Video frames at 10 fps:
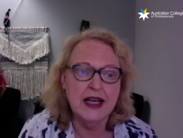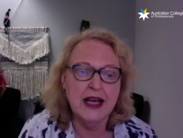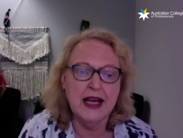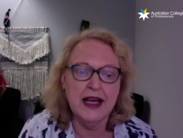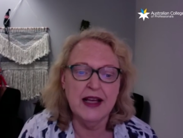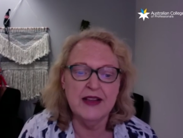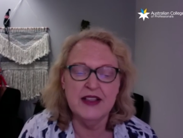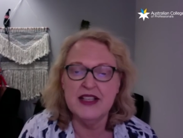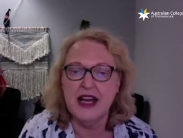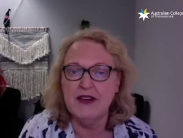
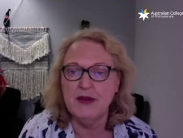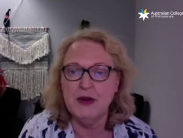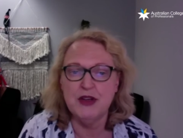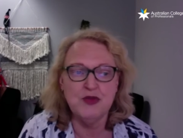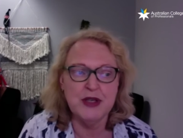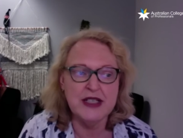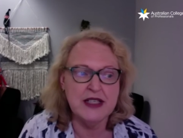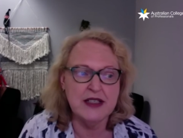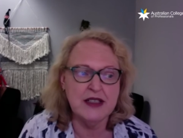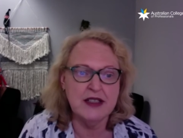that's out of the most
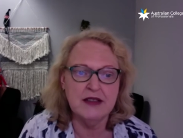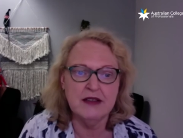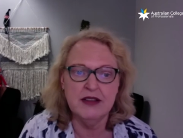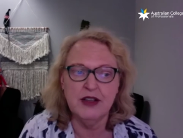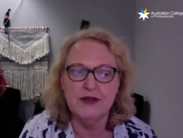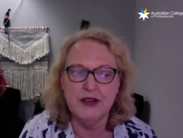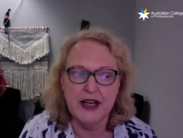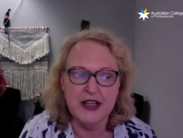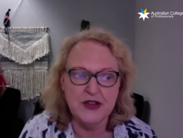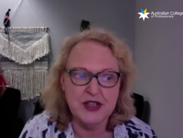recent
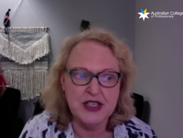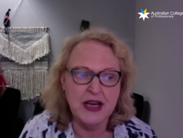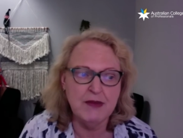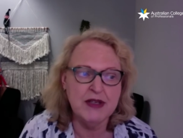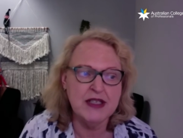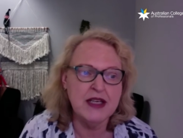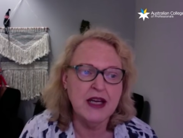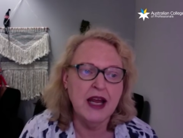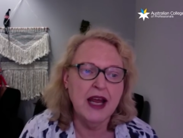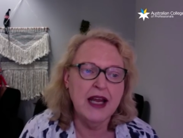financial statements.
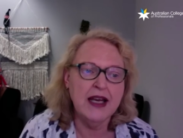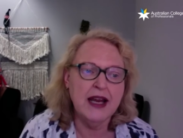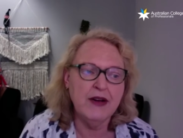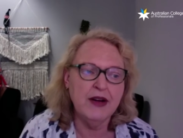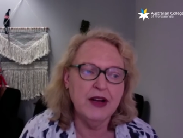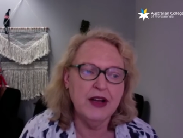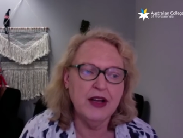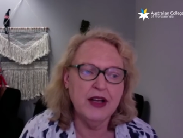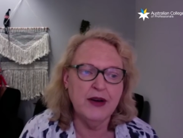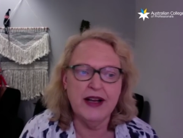Now,
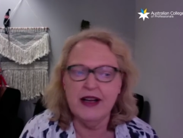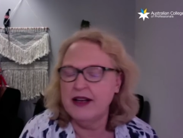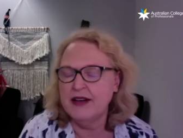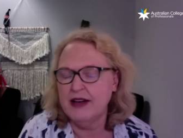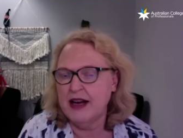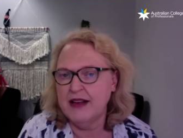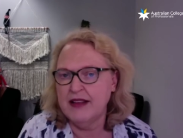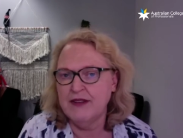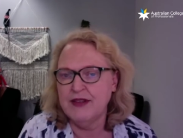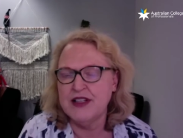and
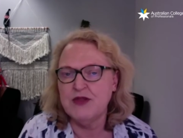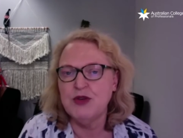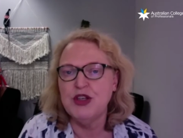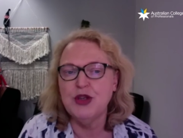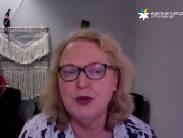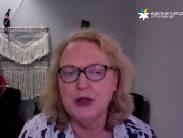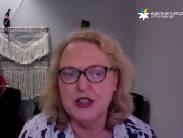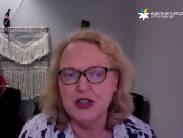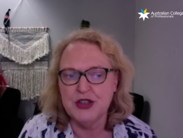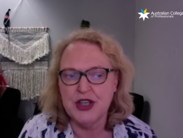anything if there's renewal
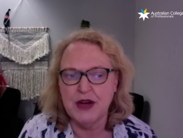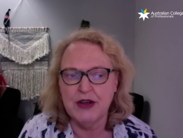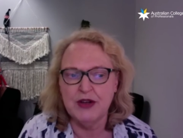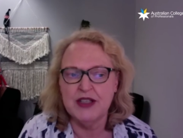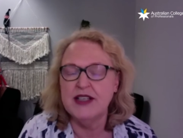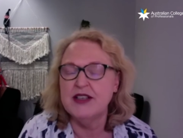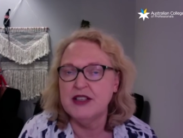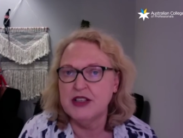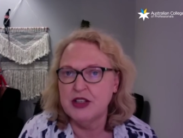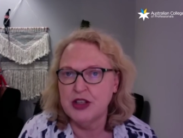issues going on
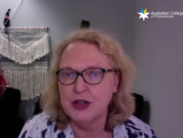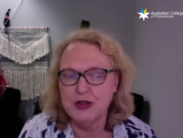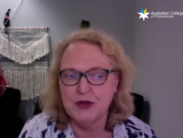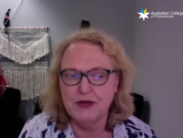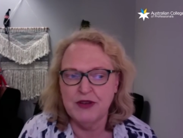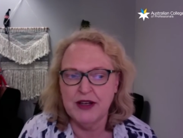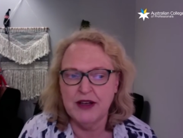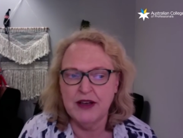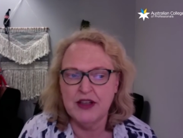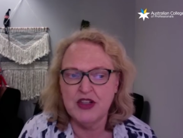in terms of
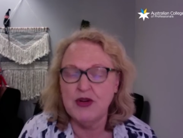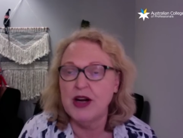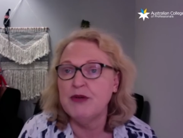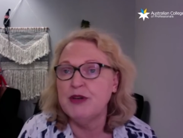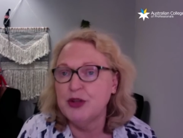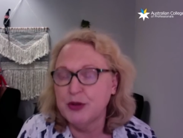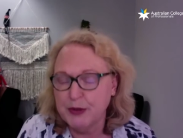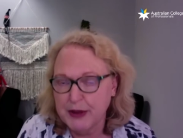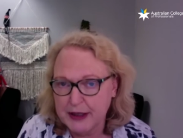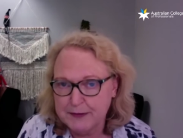a strata renewal
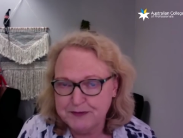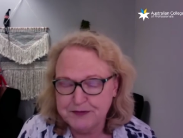committee.